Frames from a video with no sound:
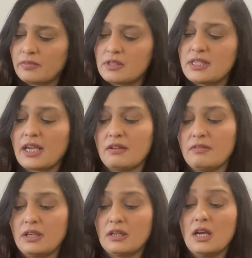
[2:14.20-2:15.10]
Second
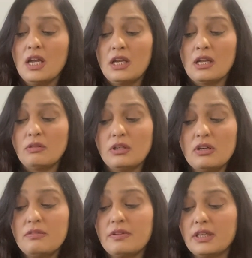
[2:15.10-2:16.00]
week. Now
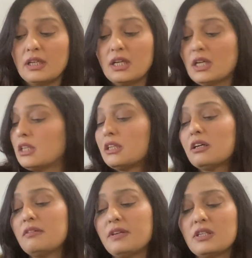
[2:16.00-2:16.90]
third week.
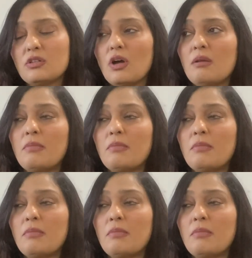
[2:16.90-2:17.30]
Third week is all